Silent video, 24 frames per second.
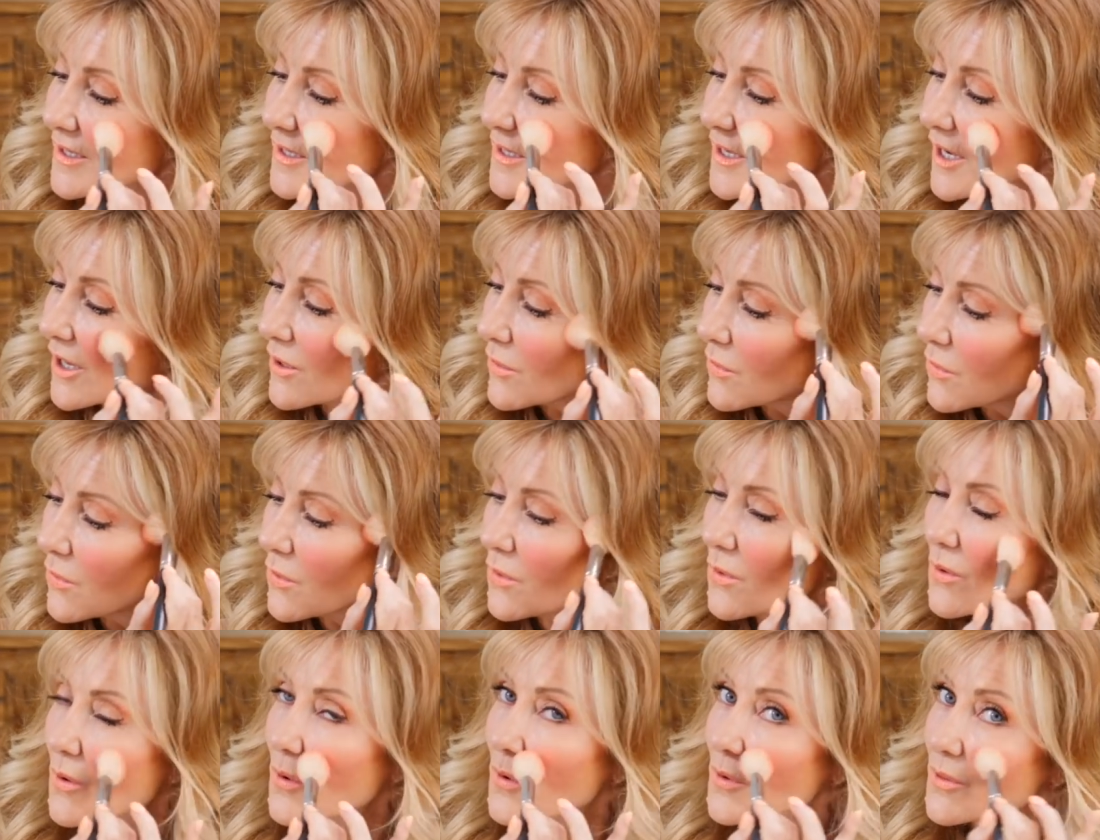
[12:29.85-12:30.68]
go
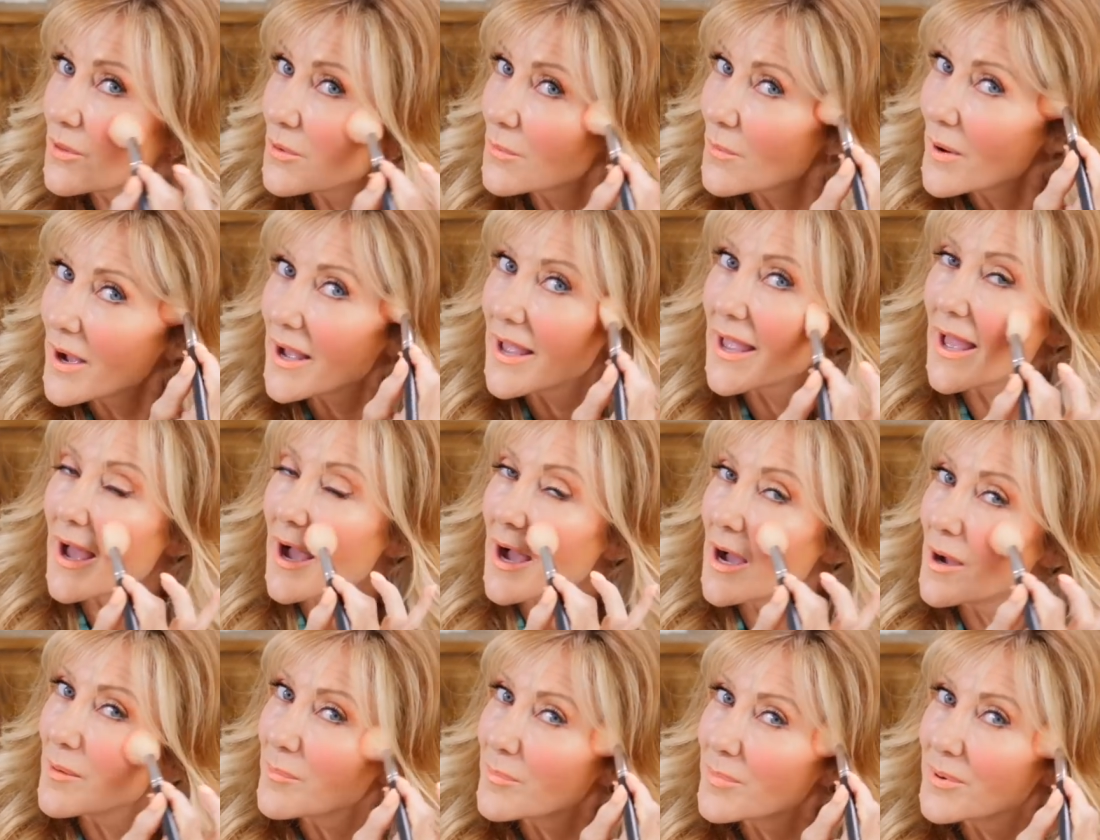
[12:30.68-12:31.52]
all the way
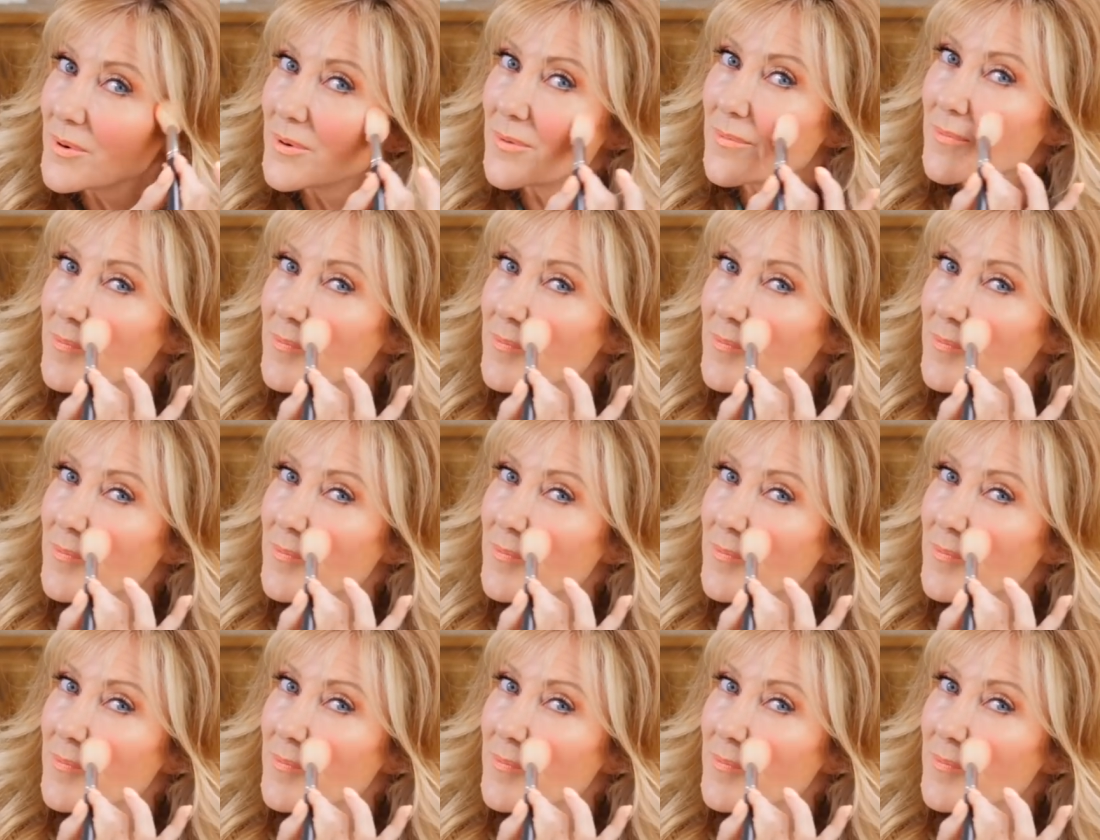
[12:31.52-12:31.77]
up